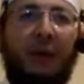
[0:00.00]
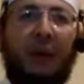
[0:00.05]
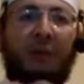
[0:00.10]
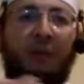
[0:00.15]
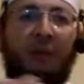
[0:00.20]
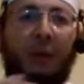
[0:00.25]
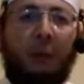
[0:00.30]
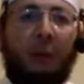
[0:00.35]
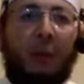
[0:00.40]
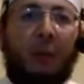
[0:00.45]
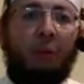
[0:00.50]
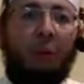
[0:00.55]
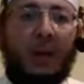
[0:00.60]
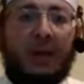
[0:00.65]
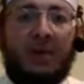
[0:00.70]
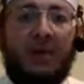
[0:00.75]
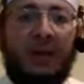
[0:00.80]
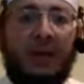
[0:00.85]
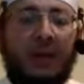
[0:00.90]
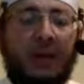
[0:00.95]
everyone
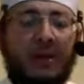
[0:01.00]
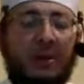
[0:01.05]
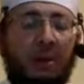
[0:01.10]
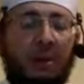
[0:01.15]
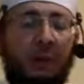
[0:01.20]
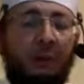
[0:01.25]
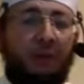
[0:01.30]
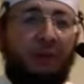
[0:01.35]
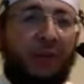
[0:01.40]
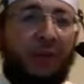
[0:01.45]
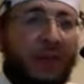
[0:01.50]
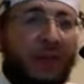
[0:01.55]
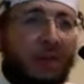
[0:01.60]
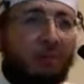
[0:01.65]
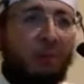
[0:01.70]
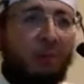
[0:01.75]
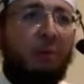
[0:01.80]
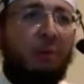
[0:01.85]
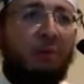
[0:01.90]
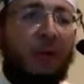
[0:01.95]
watching us on
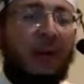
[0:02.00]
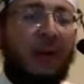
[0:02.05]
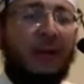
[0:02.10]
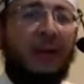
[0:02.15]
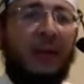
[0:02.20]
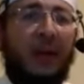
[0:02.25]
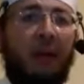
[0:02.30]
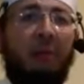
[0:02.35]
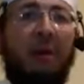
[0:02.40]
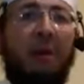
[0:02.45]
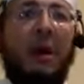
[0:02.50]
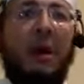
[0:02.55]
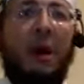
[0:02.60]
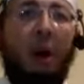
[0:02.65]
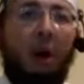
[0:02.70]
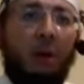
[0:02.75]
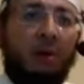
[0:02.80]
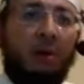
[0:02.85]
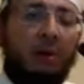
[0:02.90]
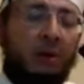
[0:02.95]
Facebook right now,
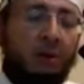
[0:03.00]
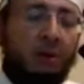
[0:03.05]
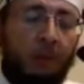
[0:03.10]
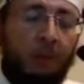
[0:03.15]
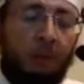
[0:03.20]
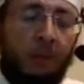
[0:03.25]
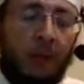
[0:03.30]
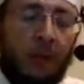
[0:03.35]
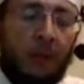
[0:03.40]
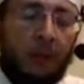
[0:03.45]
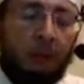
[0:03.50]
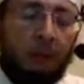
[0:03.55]
on Zoom.